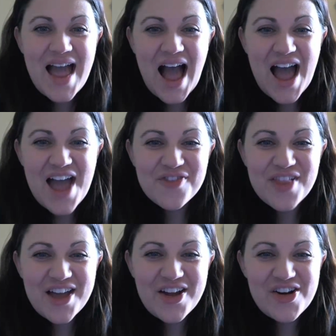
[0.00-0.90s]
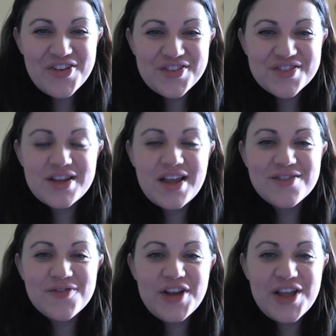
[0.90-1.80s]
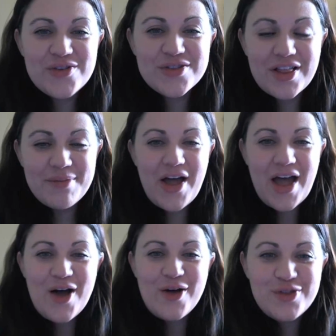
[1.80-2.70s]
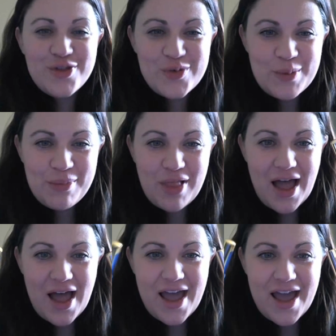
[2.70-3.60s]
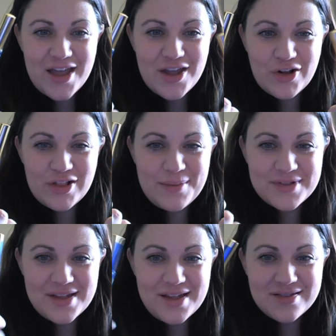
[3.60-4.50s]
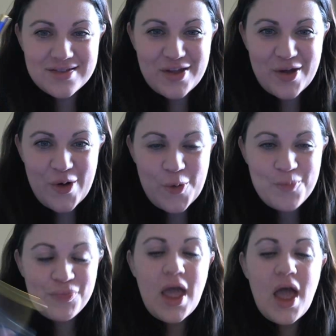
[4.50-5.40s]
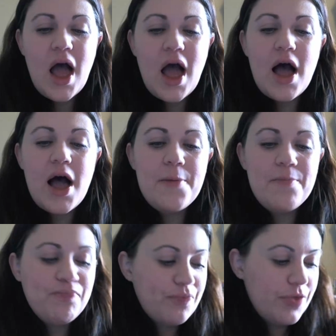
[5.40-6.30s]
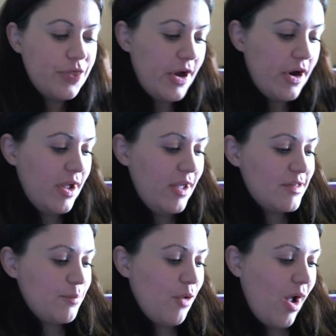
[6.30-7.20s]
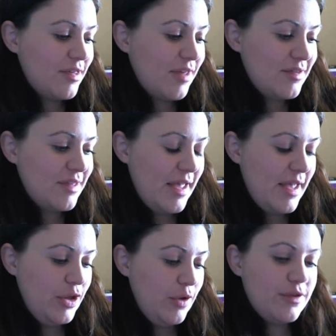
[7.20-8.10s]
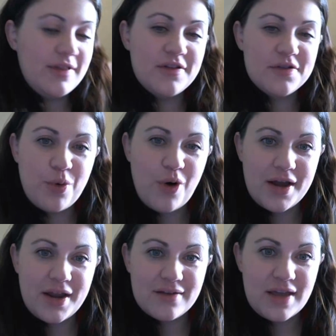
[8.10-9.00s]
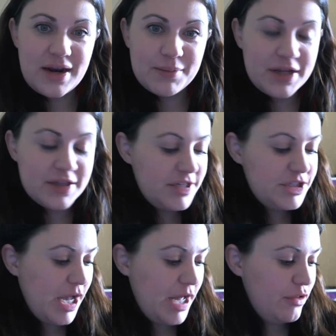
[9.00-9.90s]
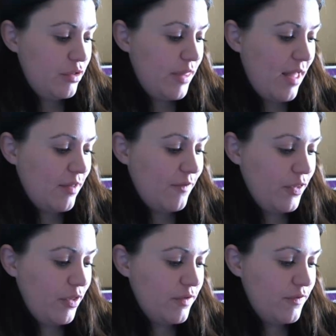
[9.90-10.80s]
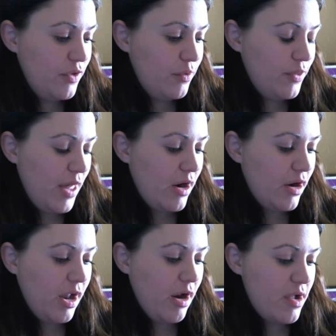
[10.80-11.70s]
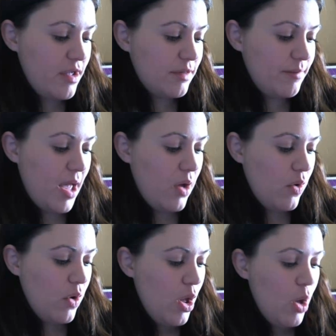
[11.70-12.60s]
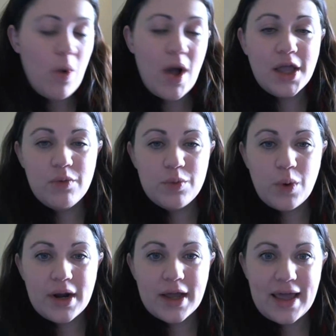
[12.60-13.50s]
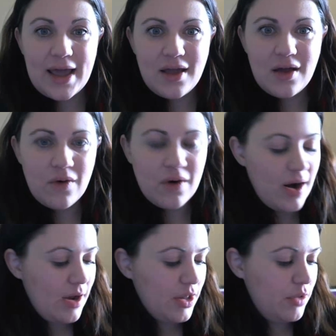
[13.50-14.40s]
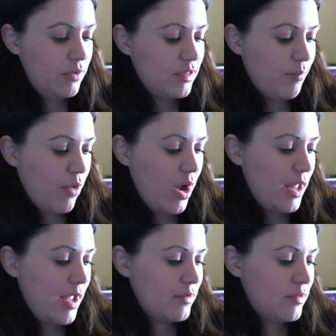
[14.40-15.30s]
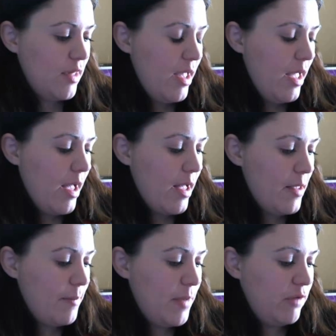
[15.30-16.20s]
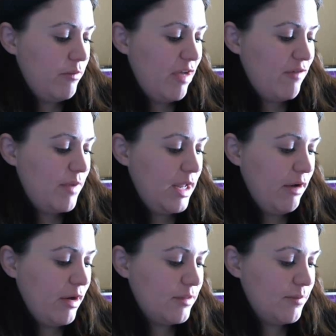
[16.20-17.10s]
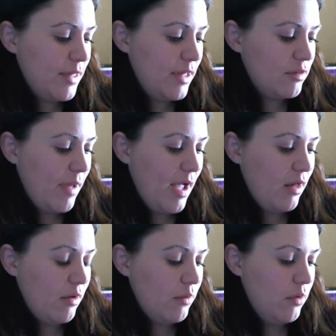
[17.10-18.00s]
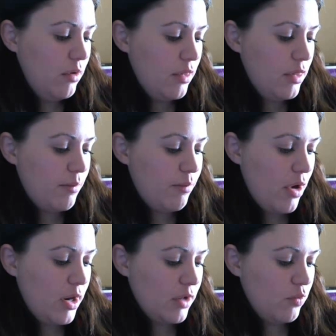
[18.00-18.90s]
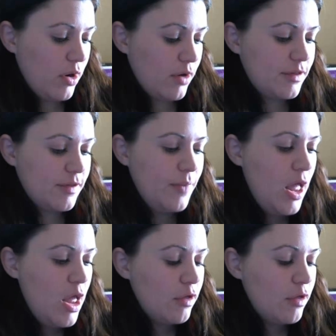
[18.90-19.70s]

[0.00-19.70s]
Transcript: Hi Fly Girls! Today's video is all about how to apply your LipSense. Um, there is a process in using this product, and I'm going to teach you how to do that for those of you that are curious about why you would want a kit or how to use the product. And you may have been hearing some things about how the product works.